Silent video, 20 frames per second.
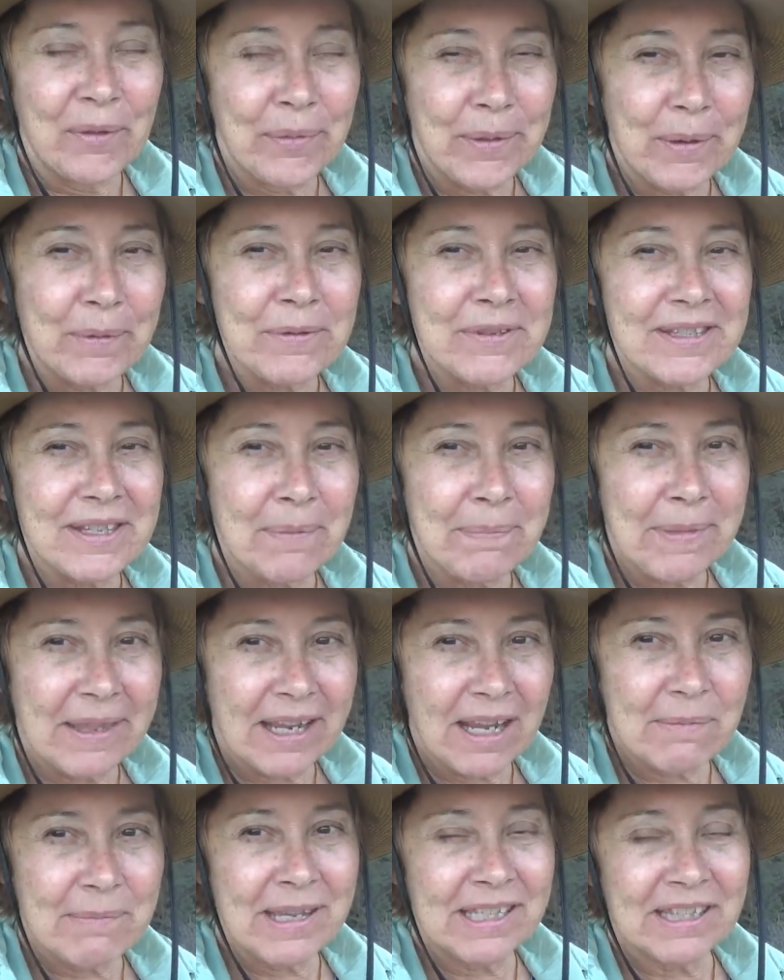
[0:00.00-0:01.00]
There was something
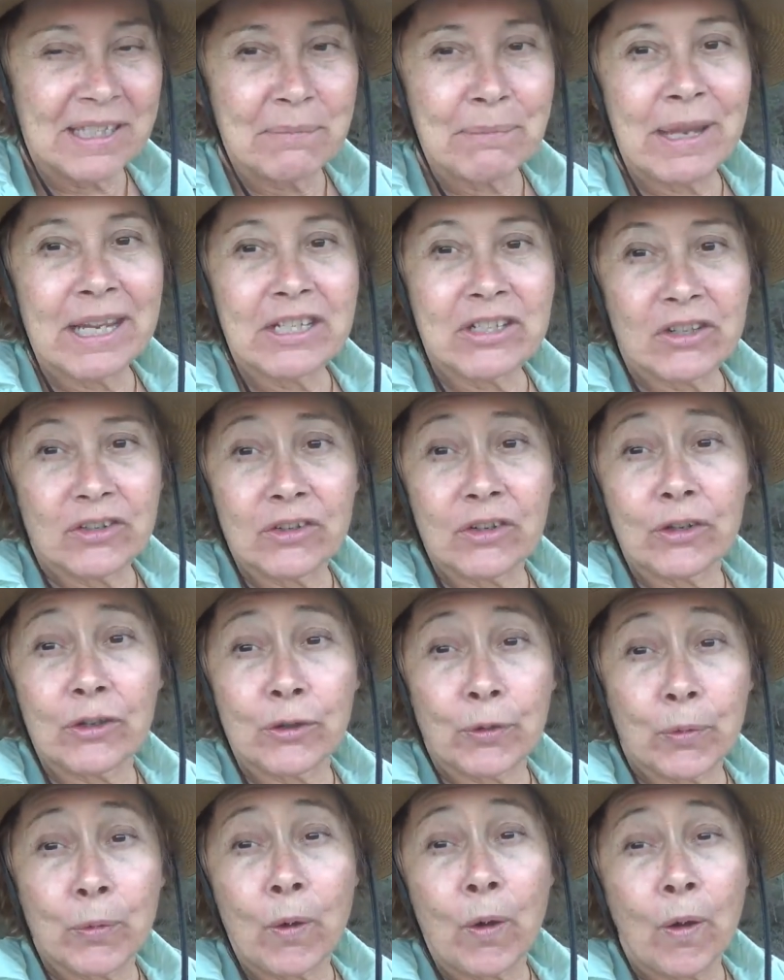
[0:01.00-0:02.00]
I meant to mention to
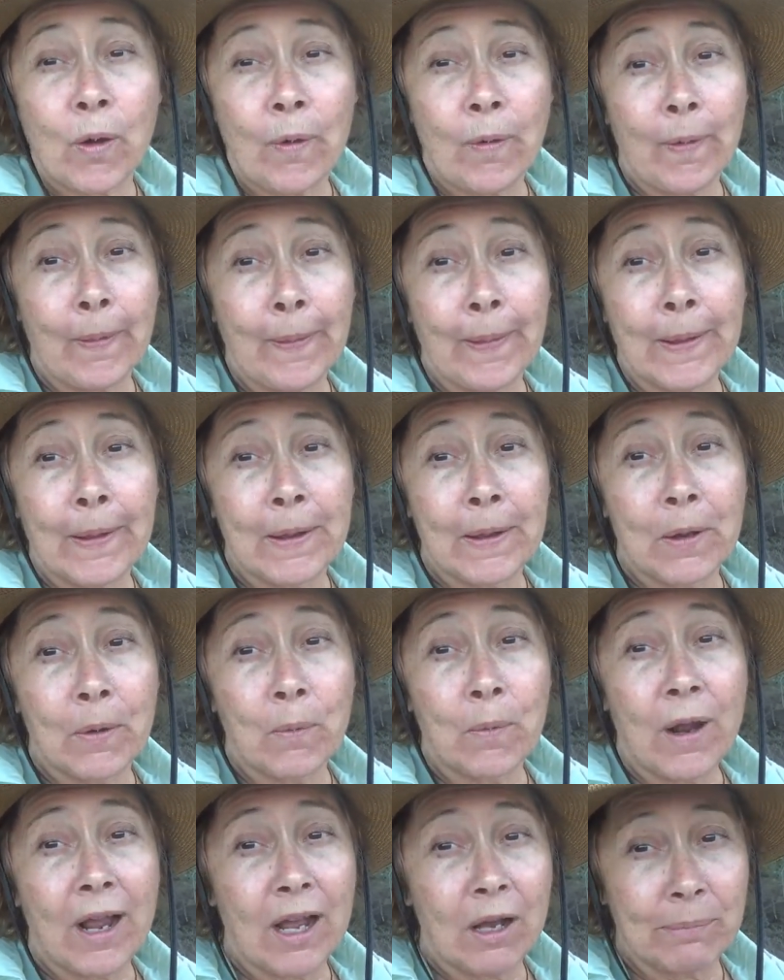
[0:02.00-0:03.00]
you all uh,
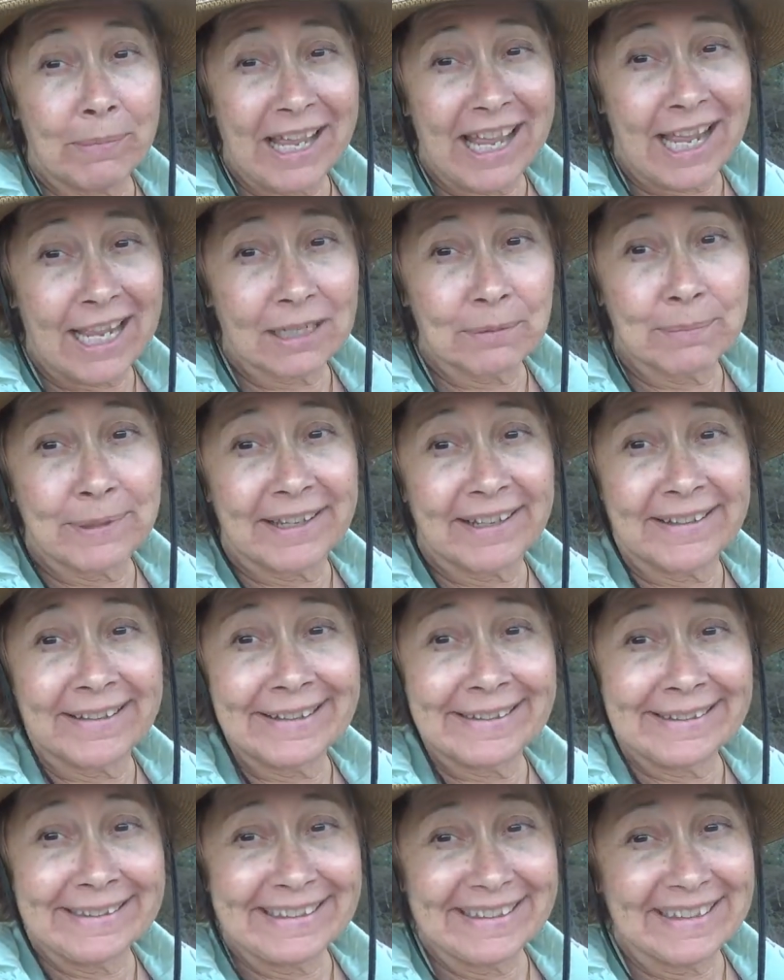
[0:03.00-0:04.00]
a while back,
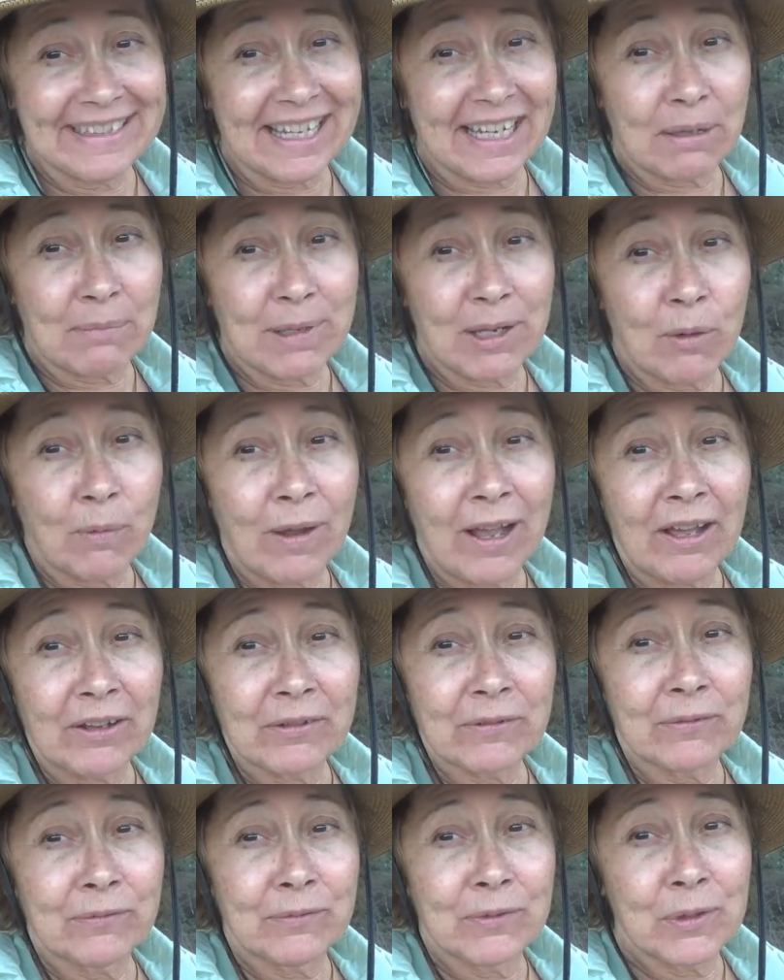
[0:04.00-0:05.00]
but it's taken me a while
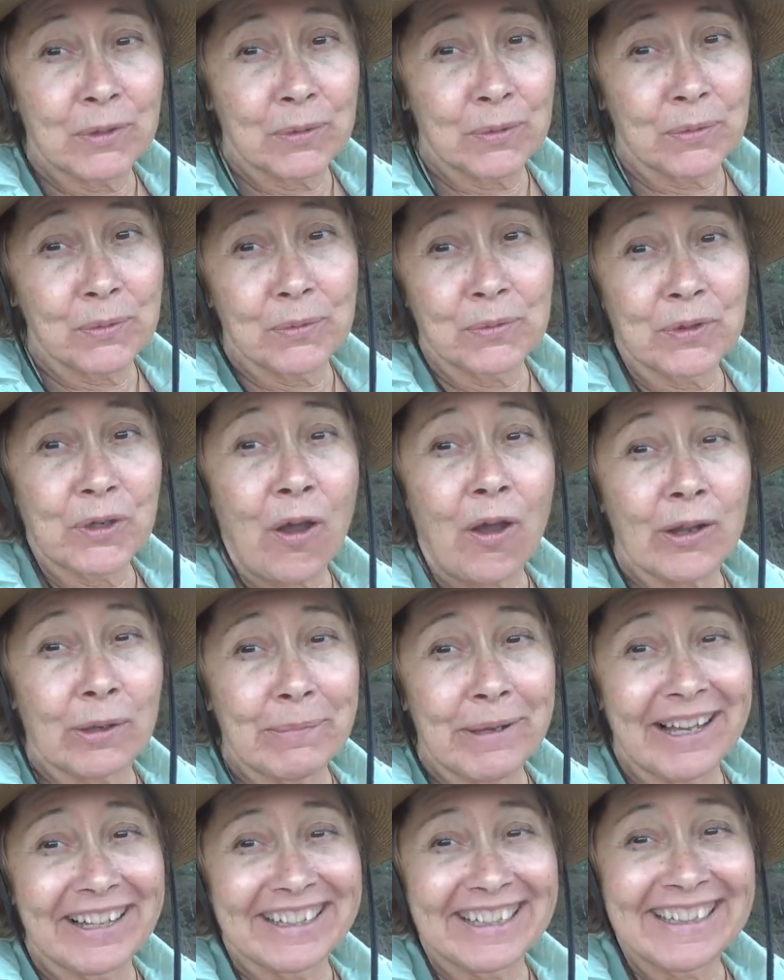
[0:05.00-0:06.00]
to, to talk
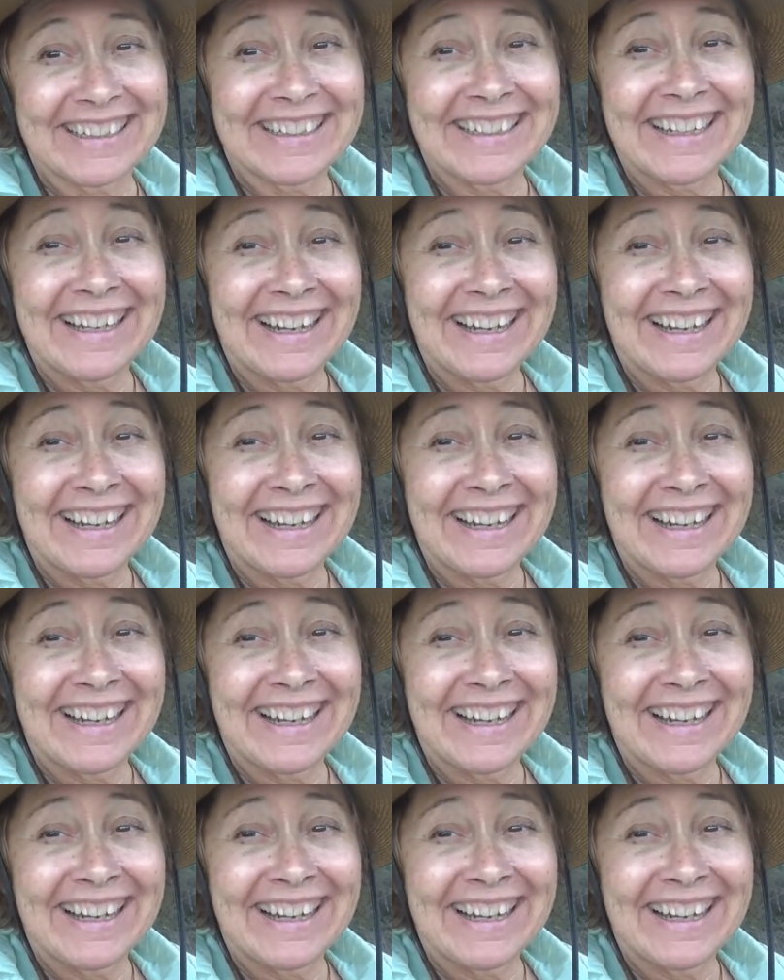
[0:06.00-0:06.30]
about it.